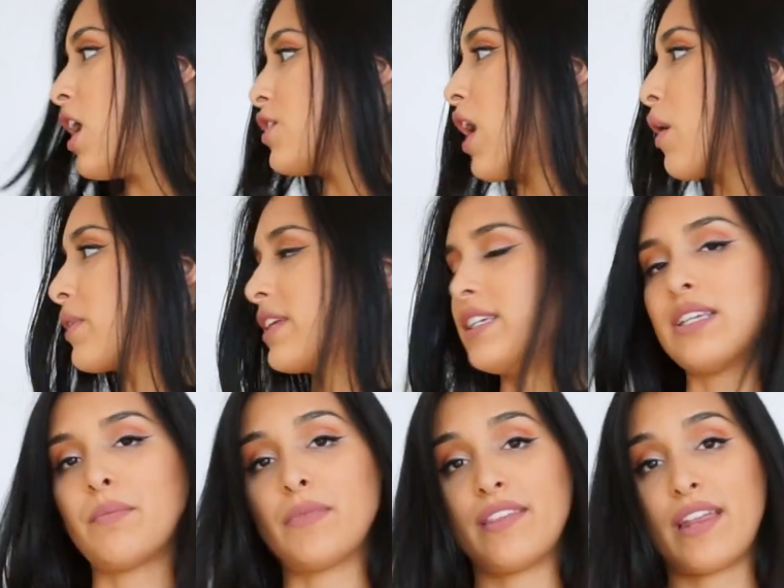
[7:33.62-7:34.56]
Not really
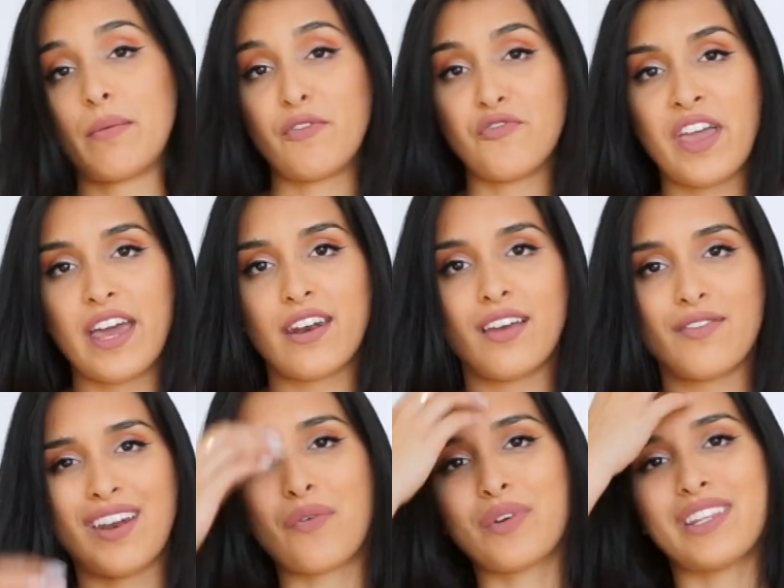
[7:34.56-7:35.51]
something that I'm a fan of,
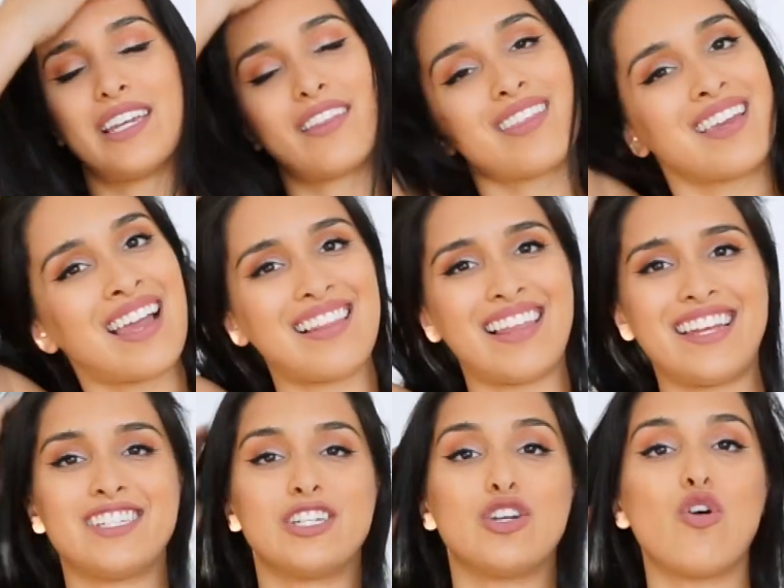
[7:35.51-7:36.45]
not really a thing I
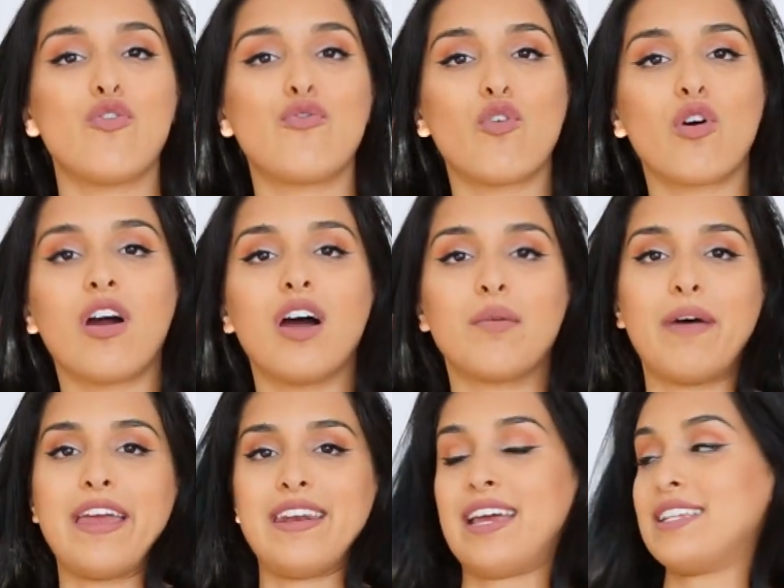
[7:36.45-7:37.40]
like to go for on
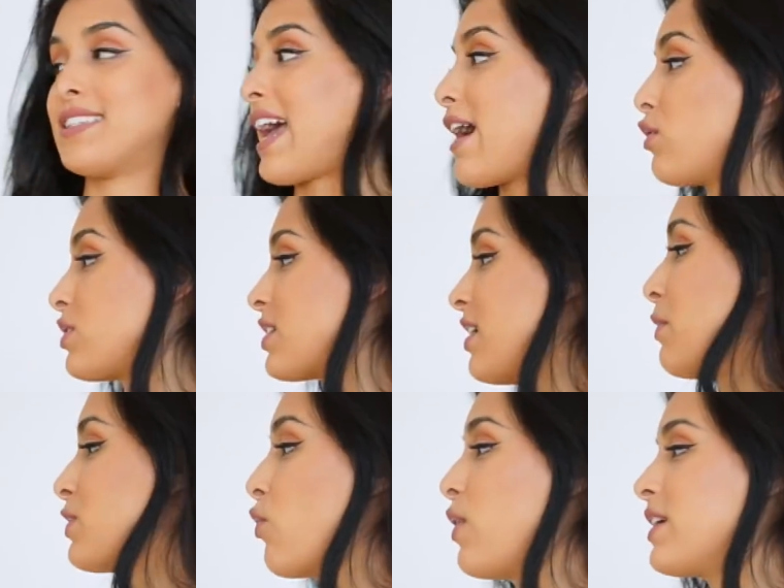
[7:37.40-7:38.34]
my nights out. I
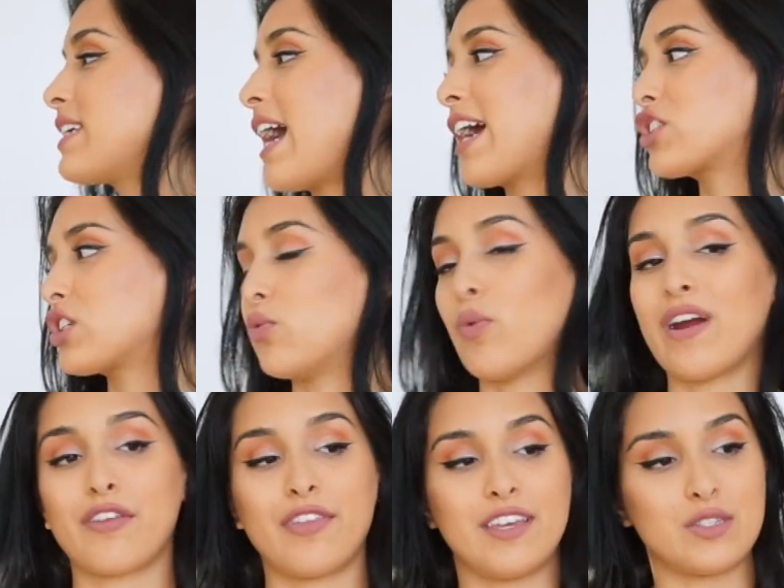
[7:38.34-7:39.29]
was going to actually
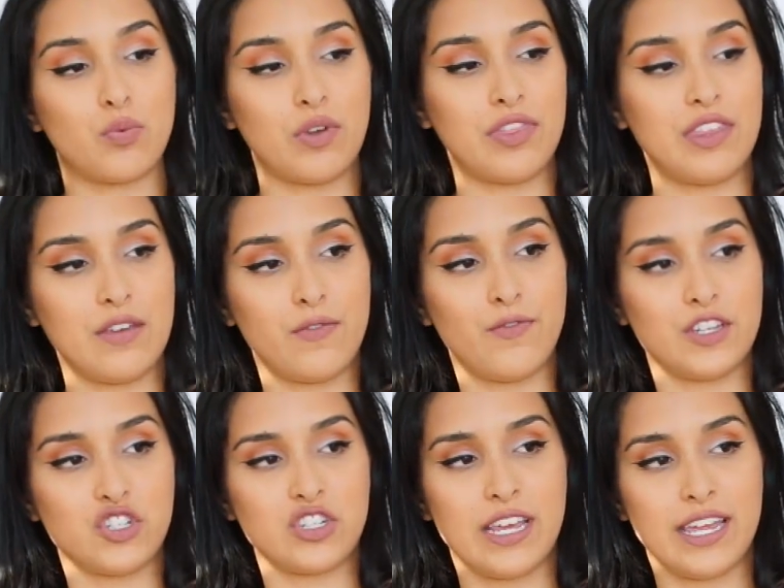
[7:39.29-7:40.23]
wear this with the
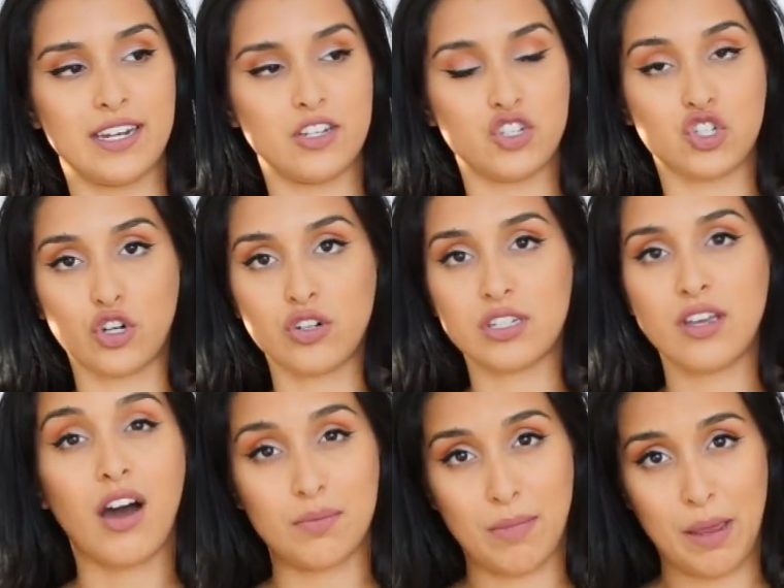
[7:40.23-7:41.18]
fishnet shirt
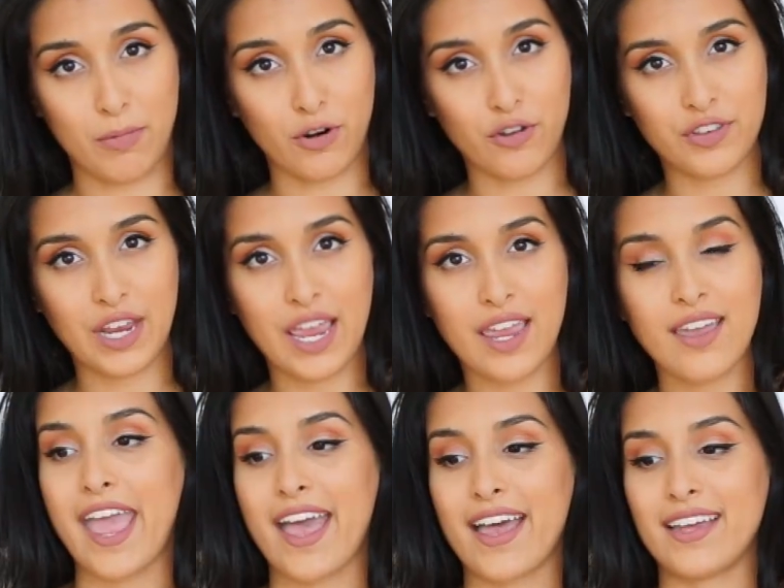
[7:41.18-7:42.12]
on my birthday,
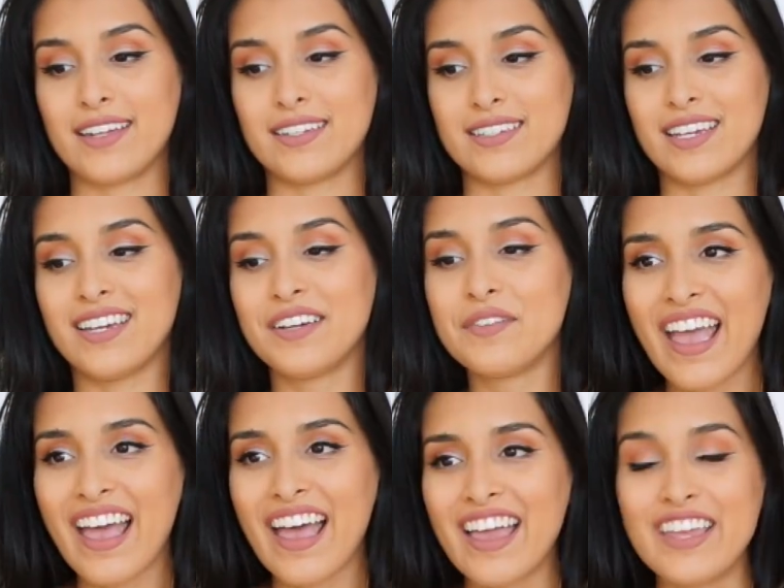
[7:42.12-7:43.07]
and
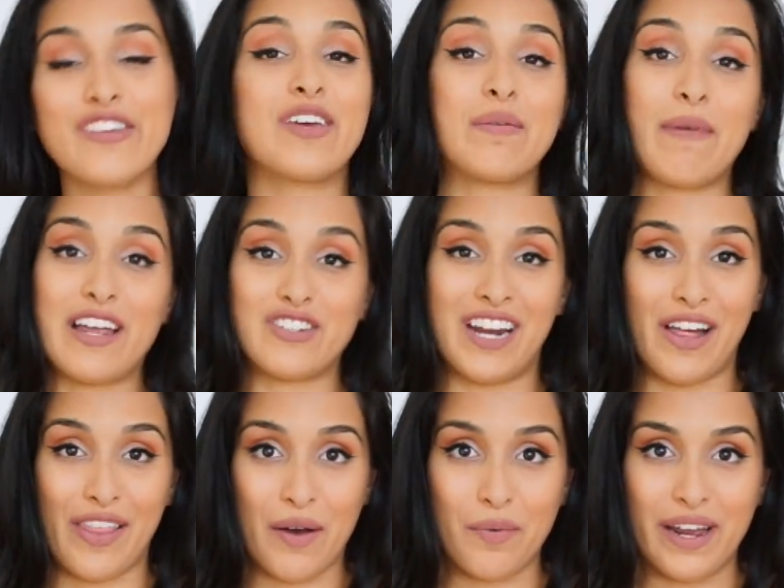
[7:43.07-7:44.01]
you can imagine
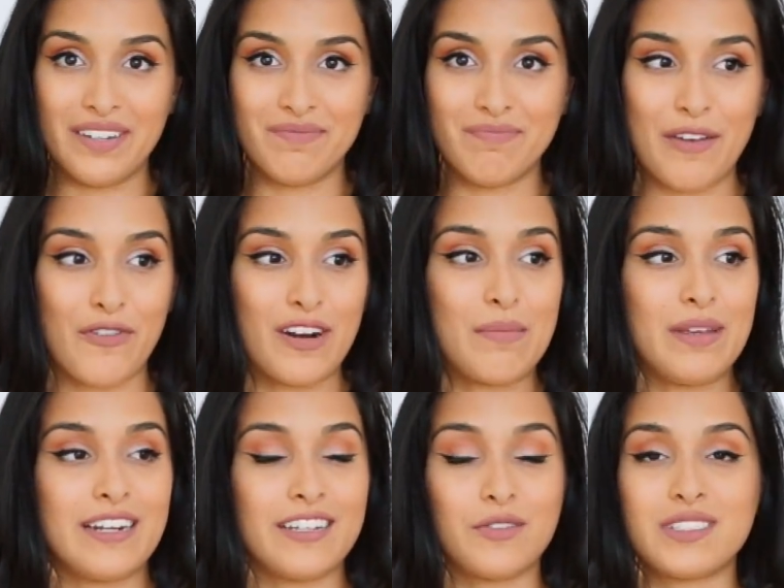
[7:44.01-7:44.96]
how that went. My friend
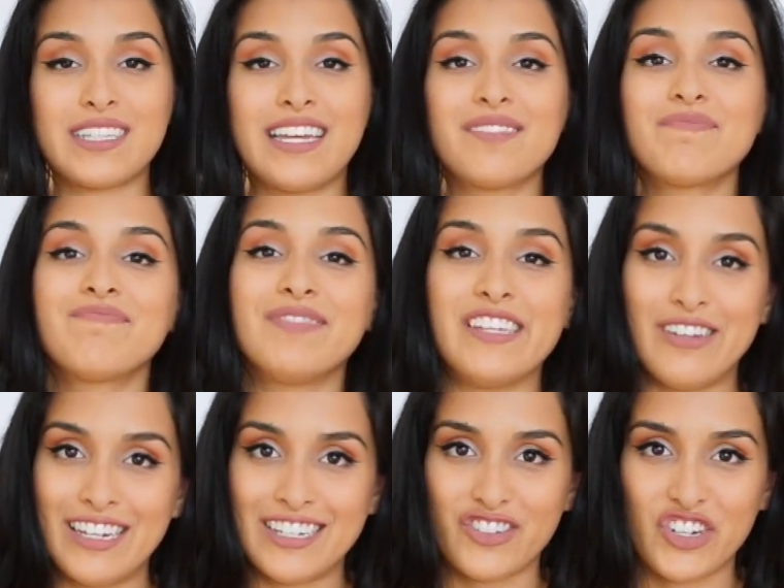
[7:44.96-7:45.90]
immediately was like, you need to